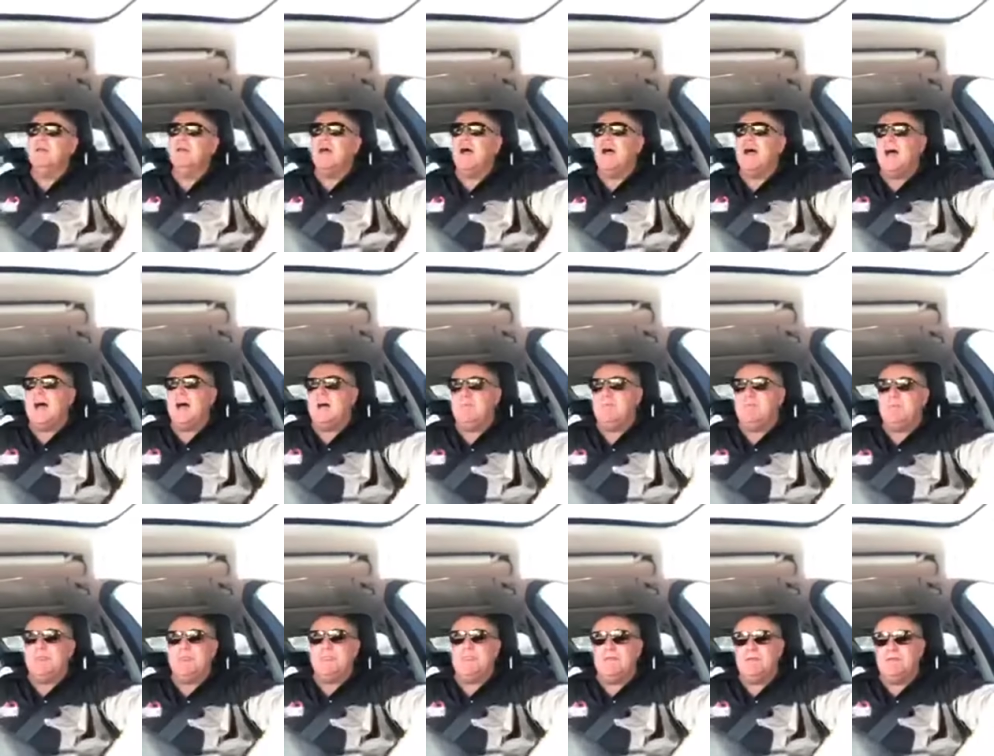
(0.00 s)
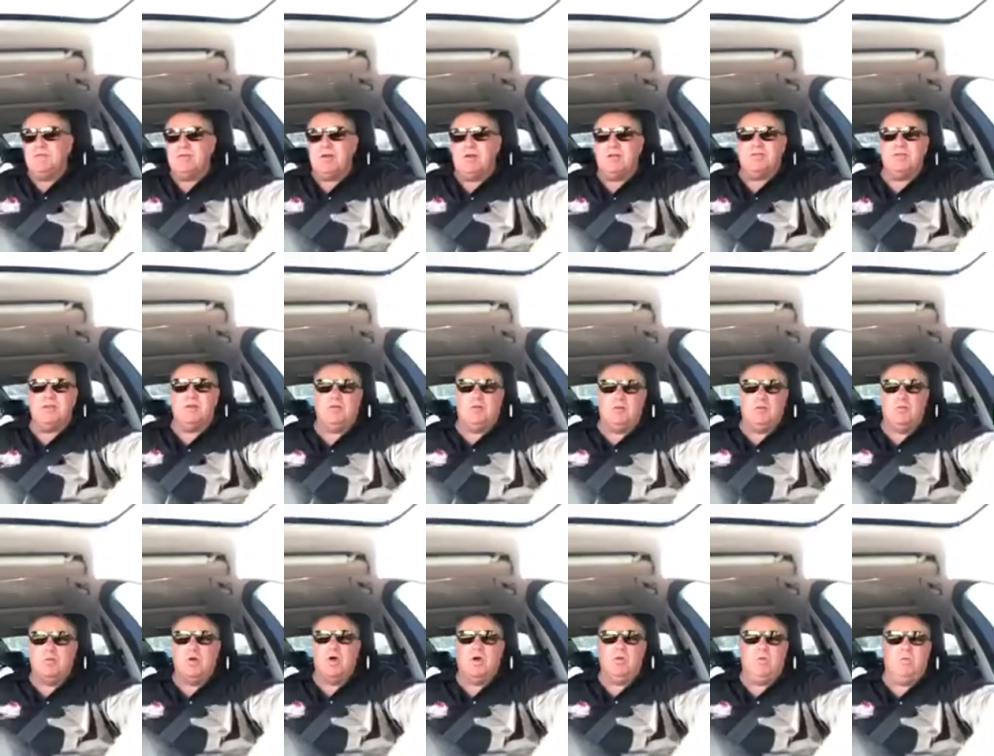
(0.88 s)
Um, so I said, look,
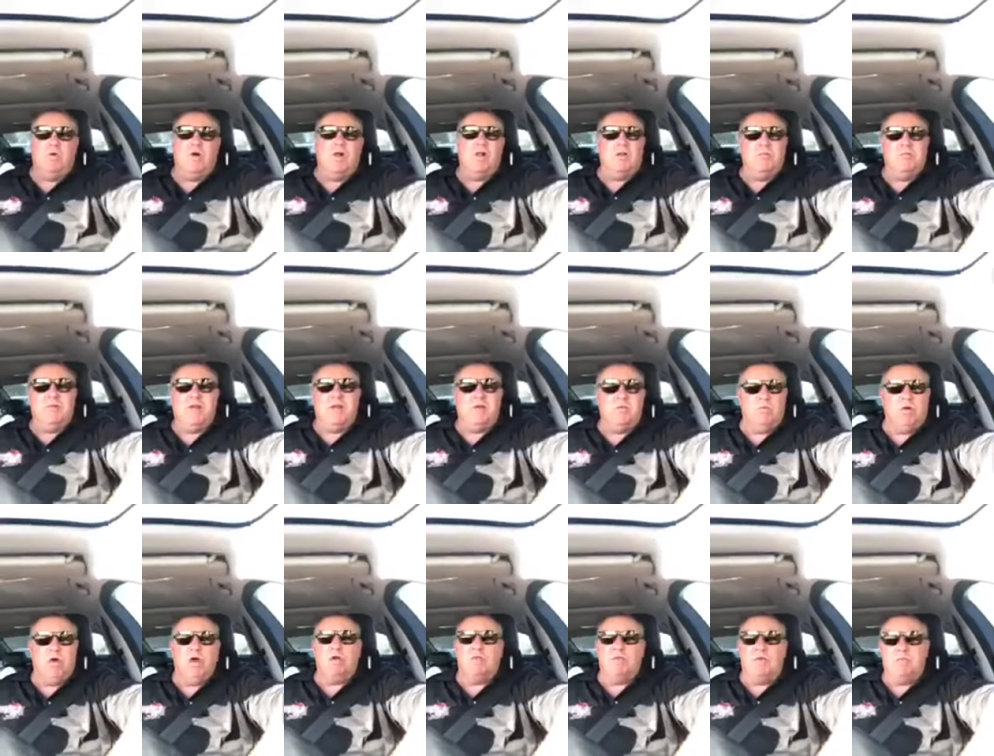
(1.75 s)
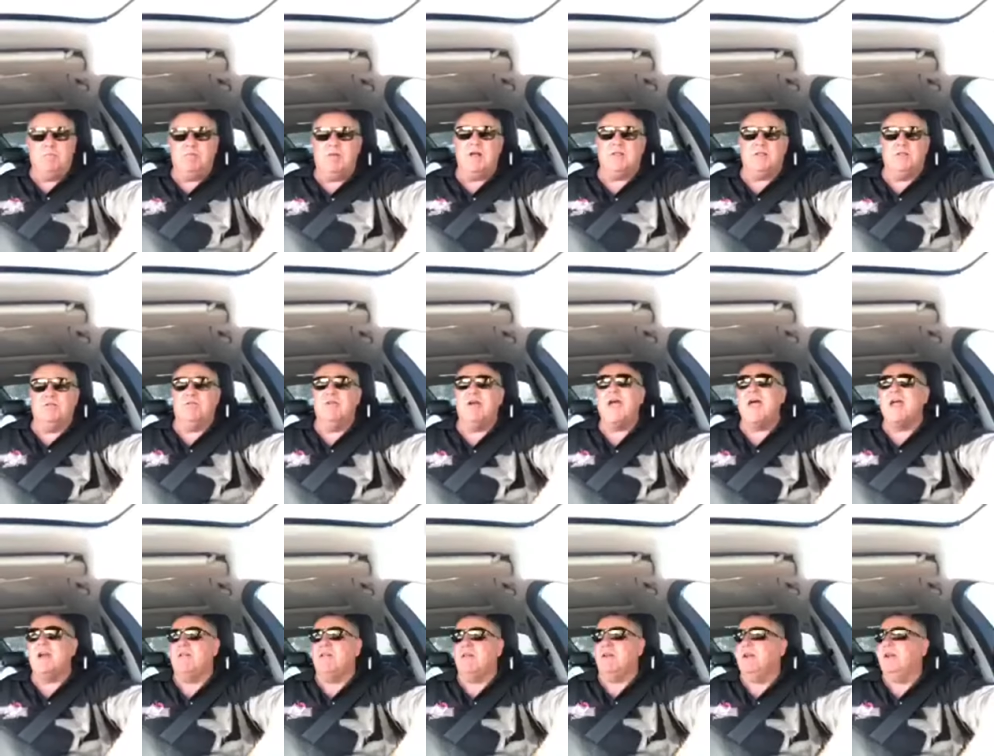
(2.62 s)
while, while, I'm here, why don't we plug the
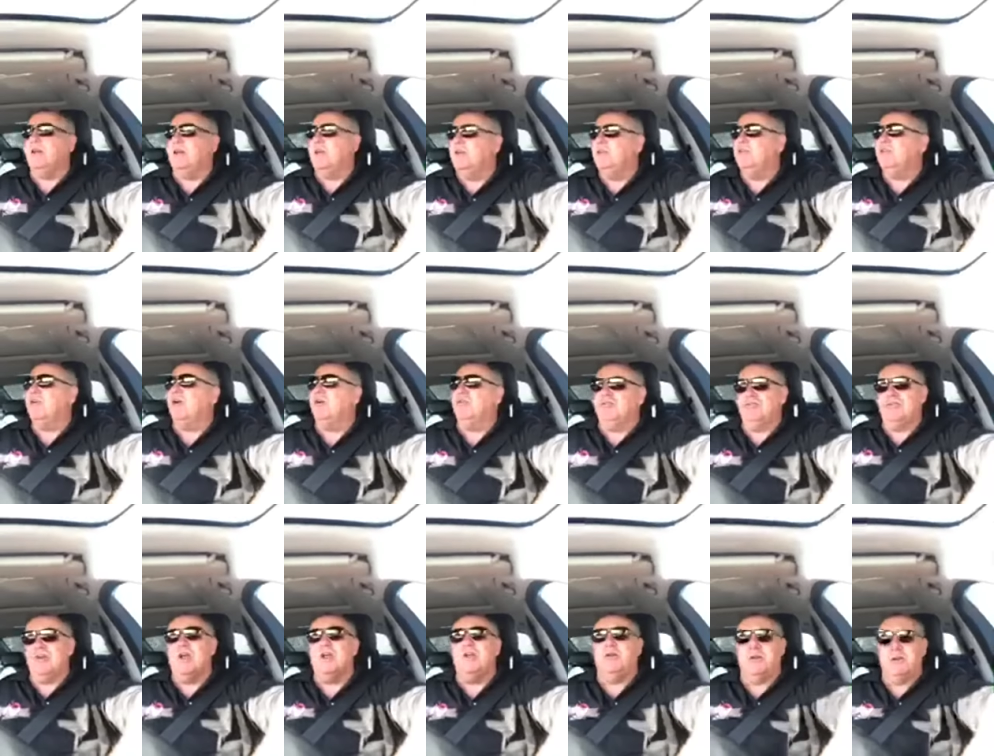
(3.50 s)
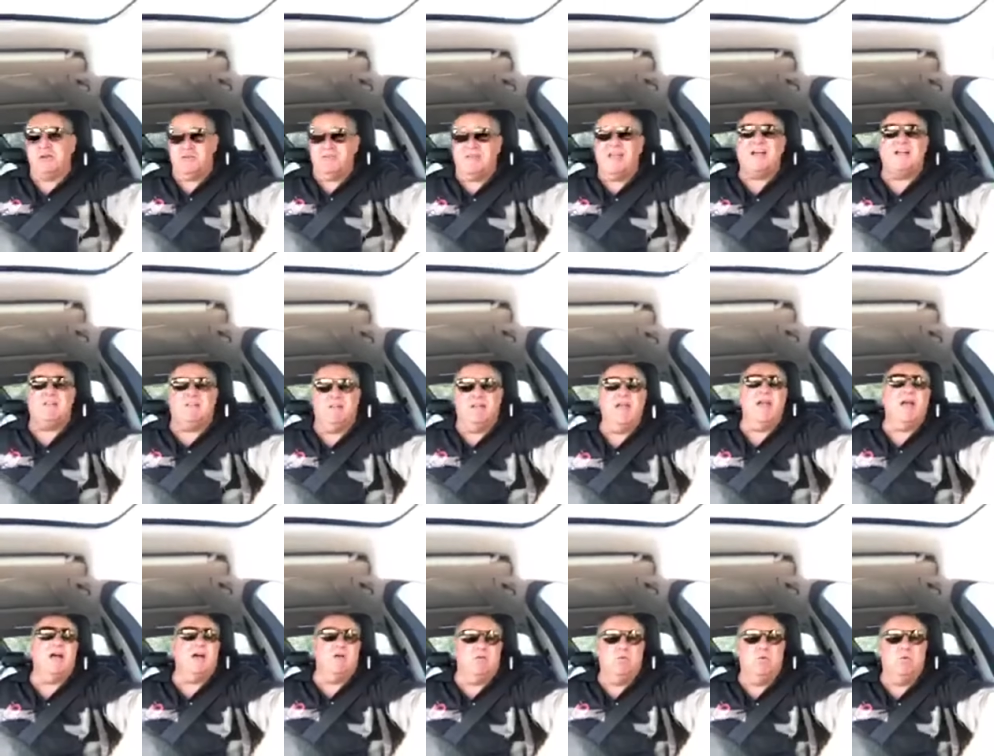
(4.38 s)
router in and I'll show you exactly
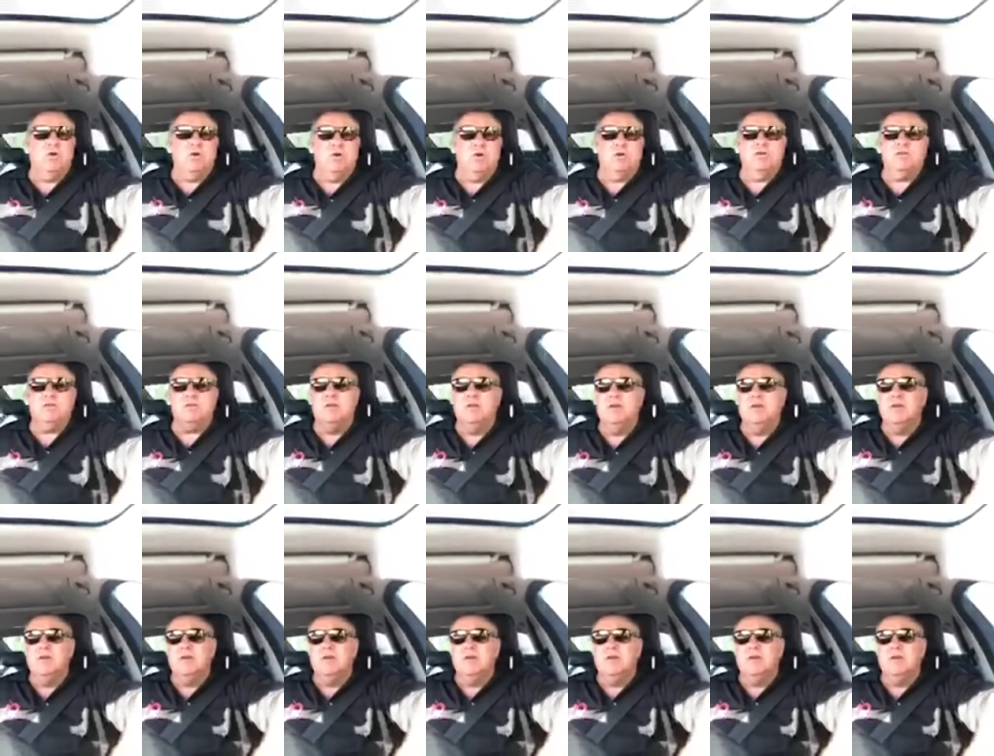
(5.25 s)
how it works.